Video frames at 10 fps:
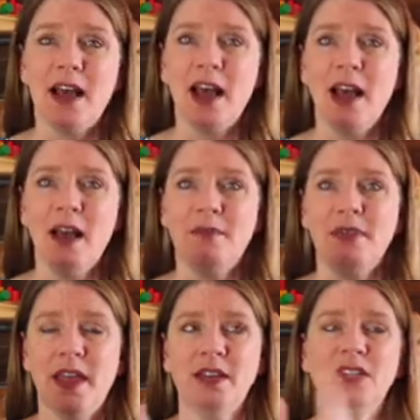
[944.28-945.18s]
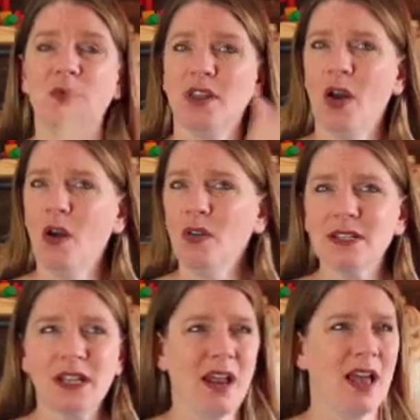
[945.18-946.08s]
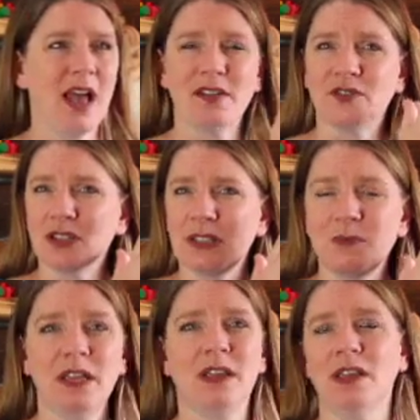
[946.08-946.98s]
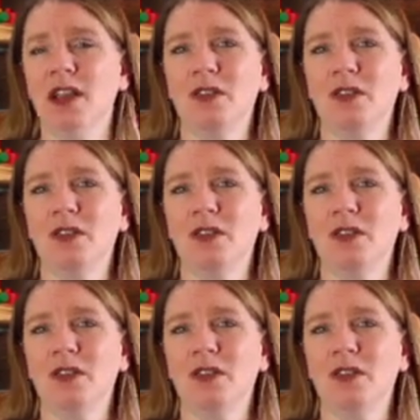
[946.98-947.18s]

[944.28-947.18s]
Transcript: than to withhold it out of just speaking,